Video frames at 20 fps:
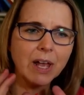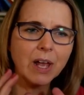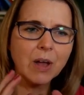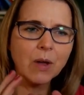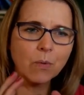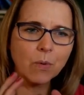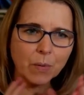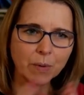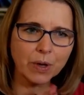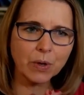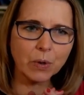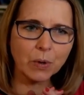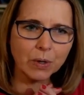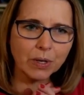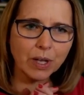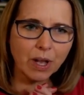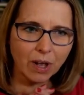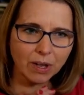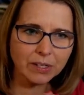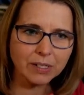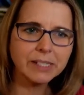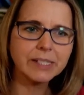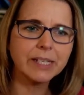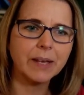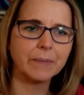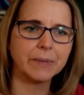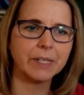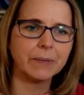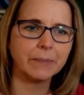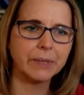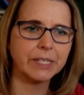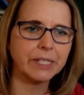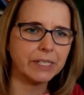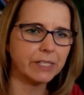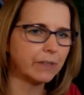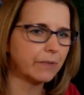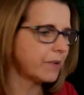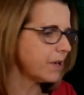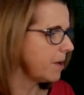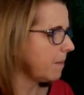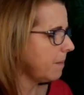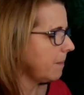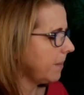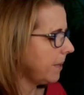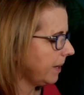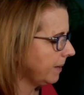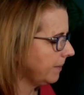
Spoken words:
what we call concept images of number.